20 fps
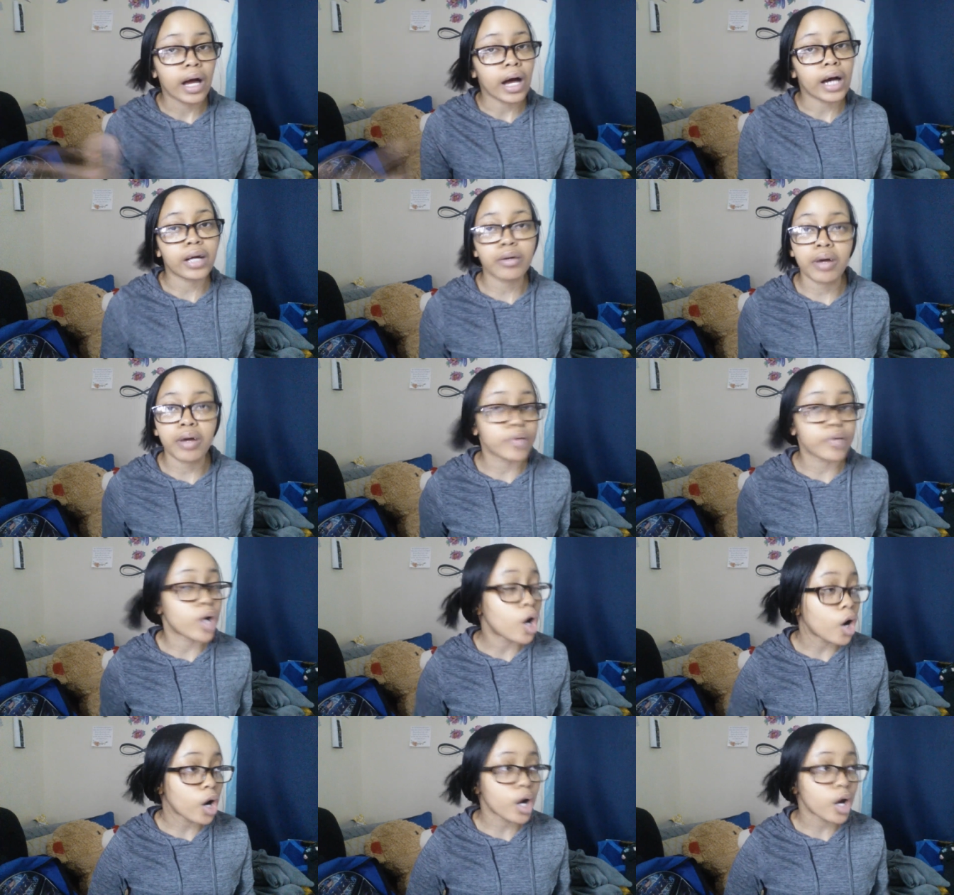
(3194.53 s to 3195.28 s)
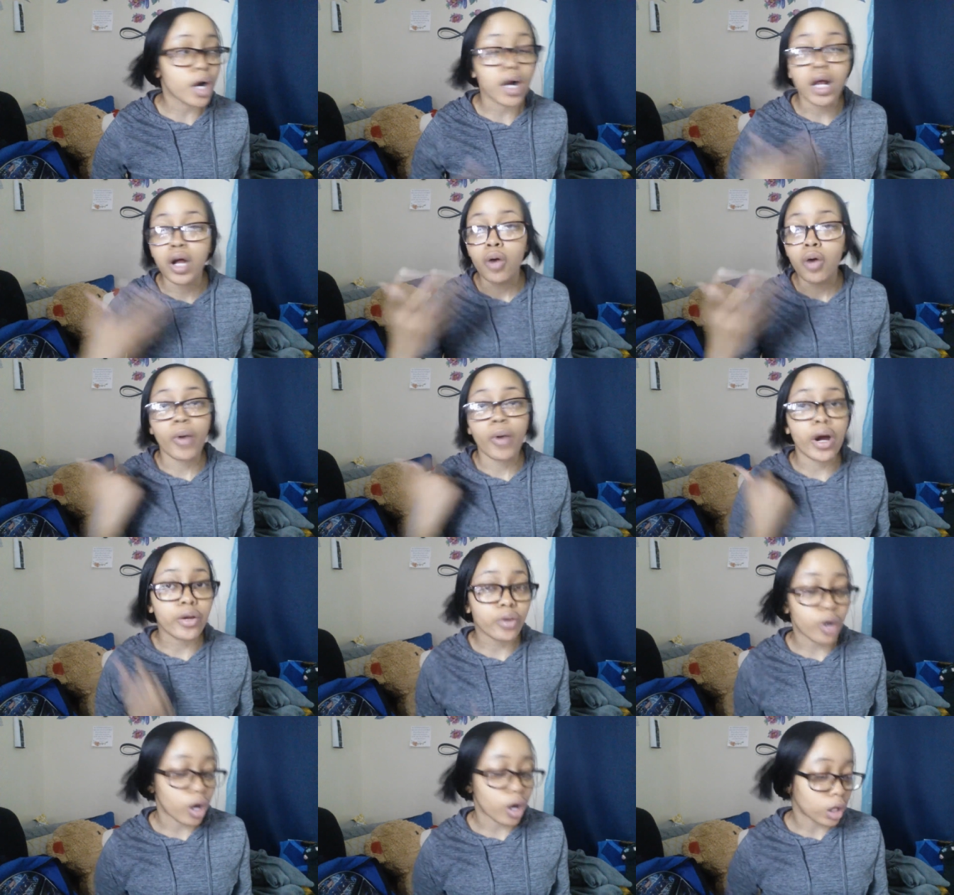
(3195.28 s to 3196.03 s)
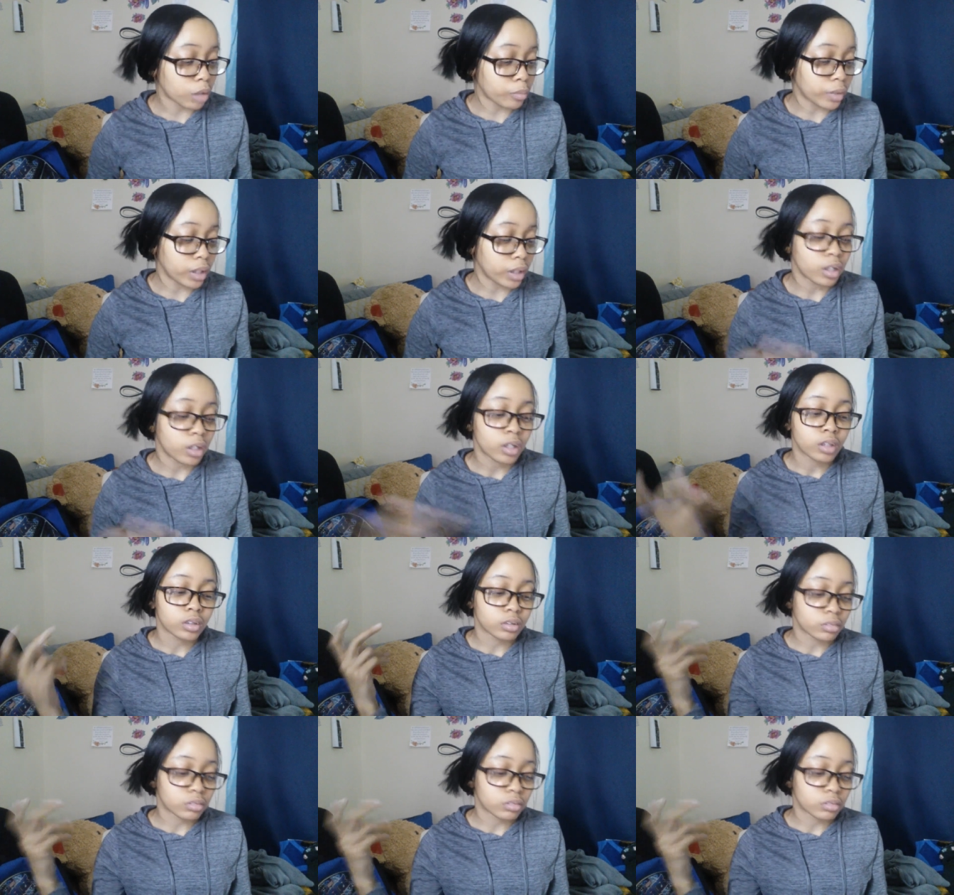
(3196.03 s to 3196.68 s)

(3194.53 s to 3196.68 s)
I don't have a car. Why are you calling me?